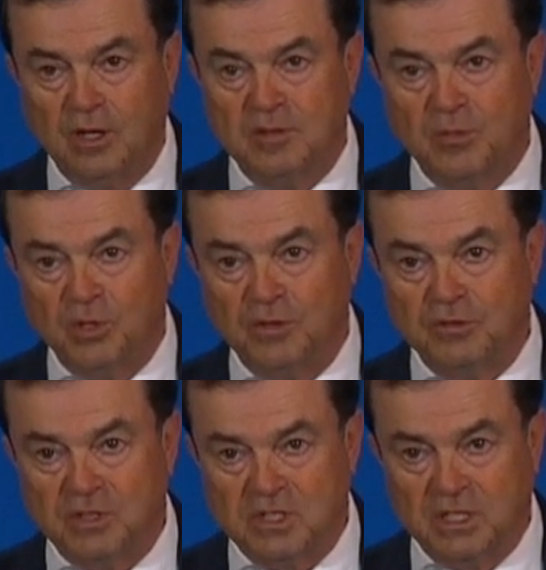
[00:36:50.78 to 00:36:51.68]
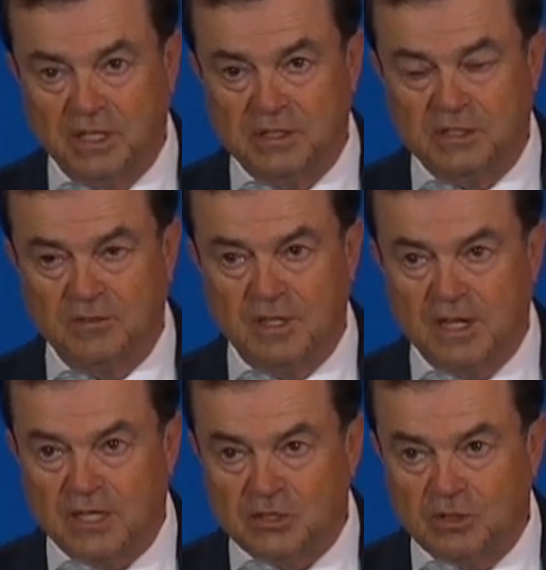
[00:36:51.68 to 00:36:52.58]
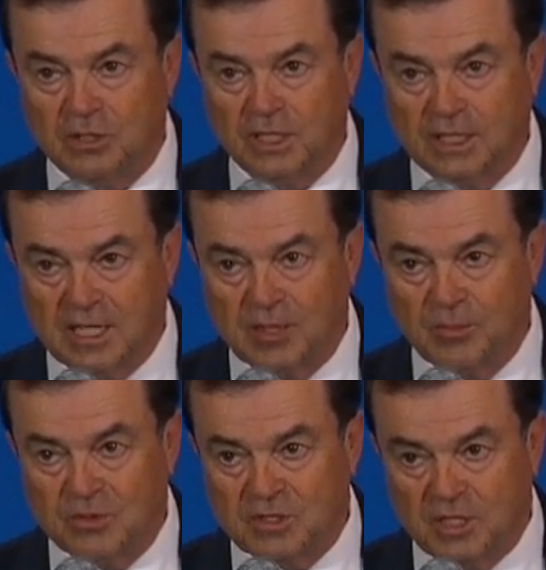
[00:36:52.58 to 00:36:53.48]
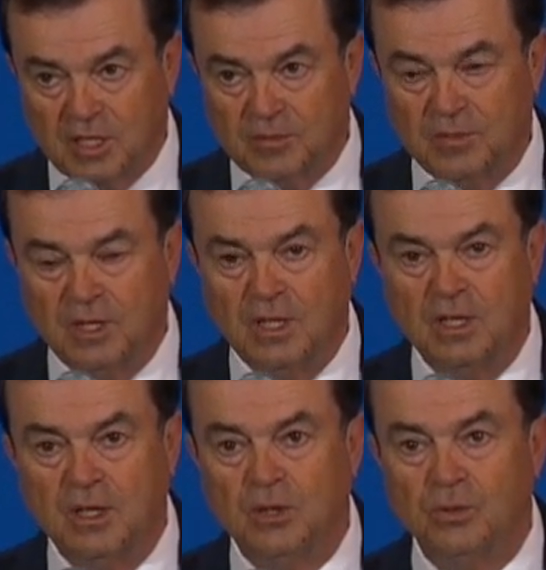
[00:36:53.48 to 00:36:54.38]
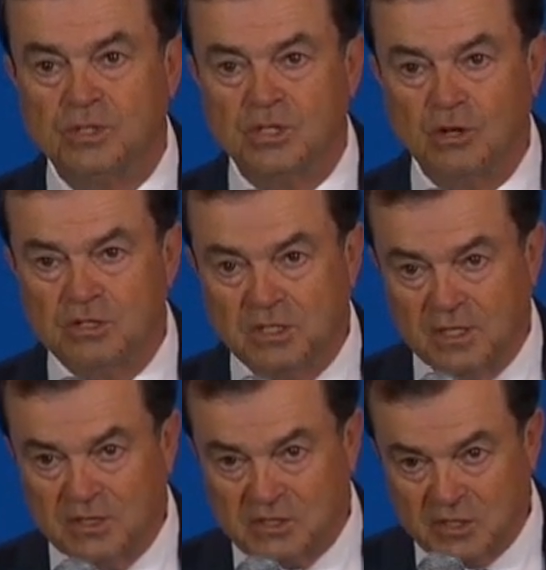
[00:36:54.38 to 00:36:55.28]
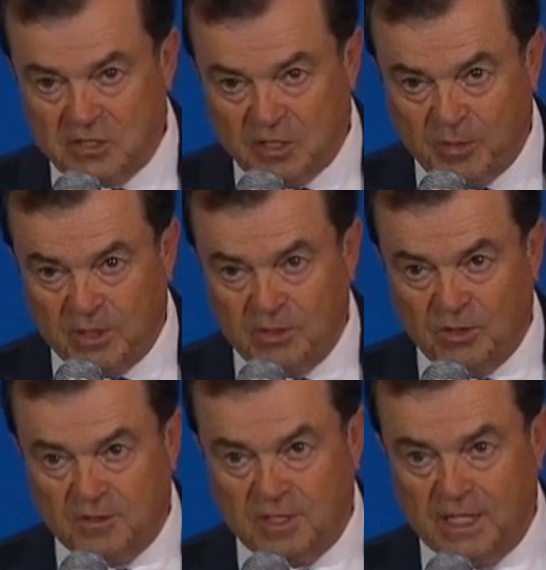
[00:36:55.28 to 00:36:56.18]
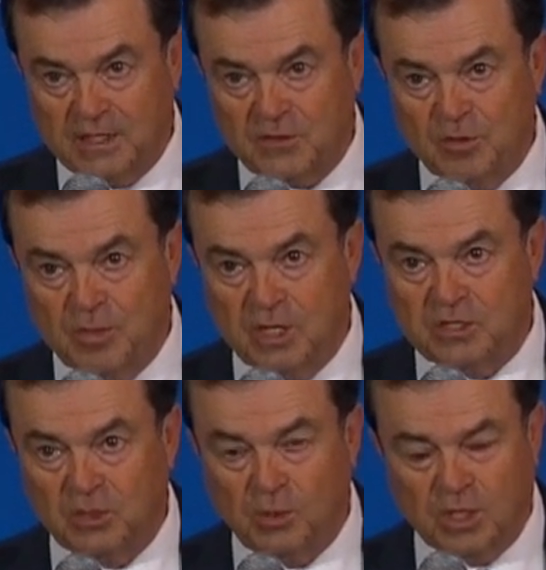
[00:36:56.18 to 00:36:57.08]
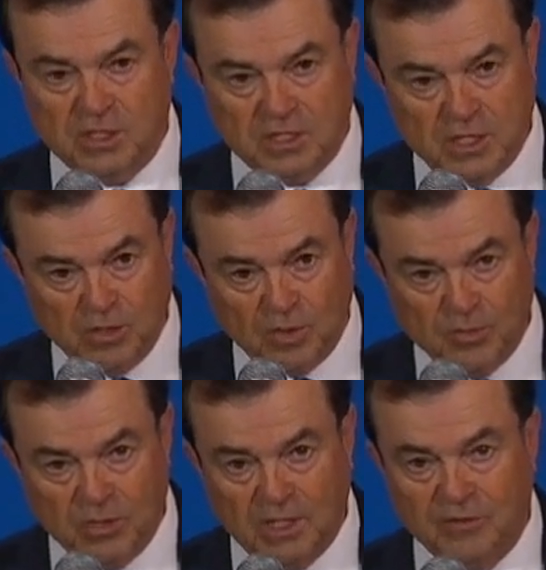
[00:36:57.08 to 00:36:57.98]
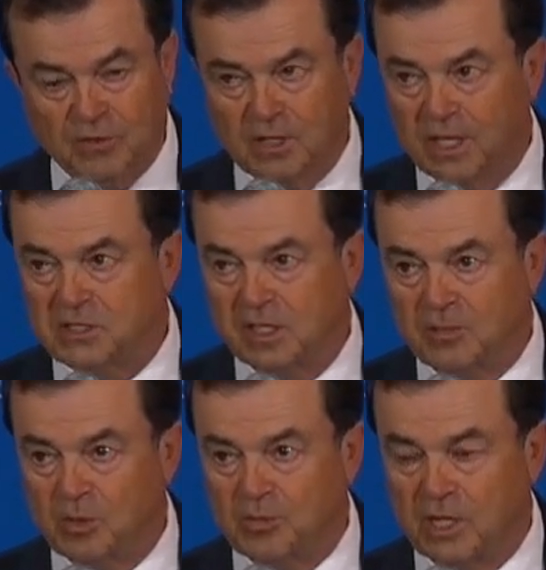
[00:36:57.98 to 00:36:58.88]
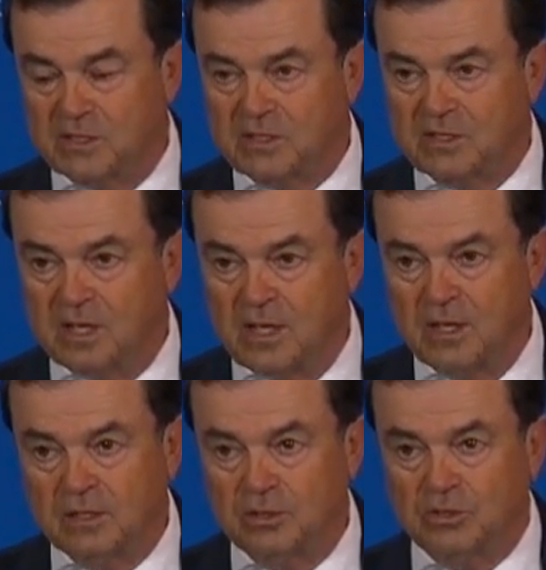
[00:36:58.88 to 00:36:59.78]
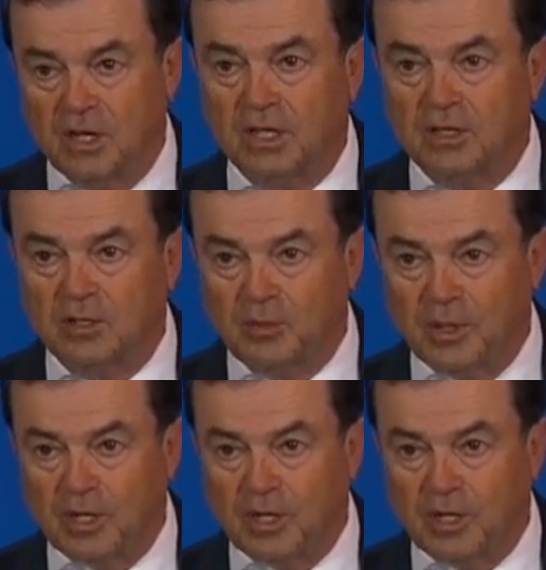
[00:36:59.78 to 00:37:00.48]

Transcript: of the Board of Trustees of the National Hellenic Museum, who is hosting this exhibit over the last few months and will continue, I believe, for the next couple months, to talk a little bit